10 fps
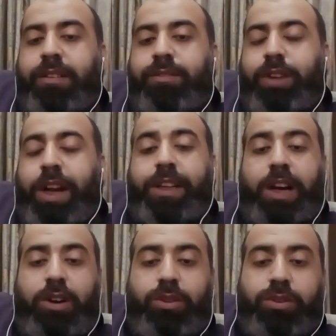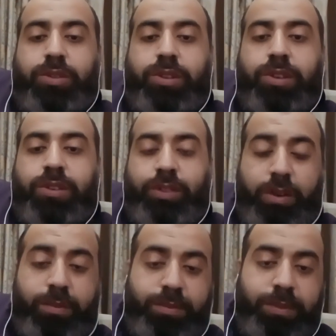White House
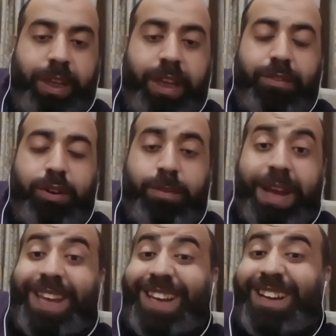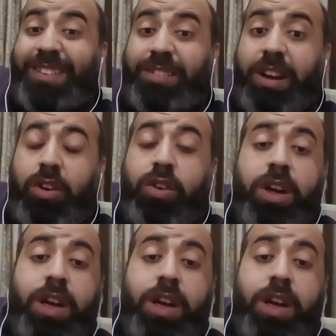from many years now.